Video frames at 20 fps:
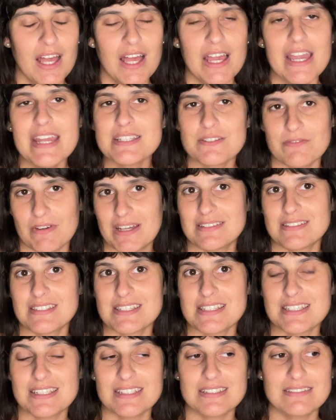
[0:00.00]
It's
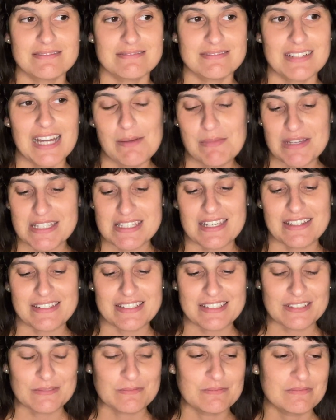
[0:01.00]
fantasy. I'm
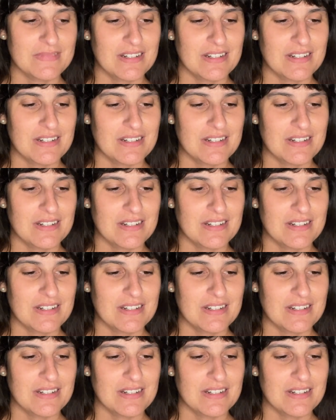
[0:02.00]
excited,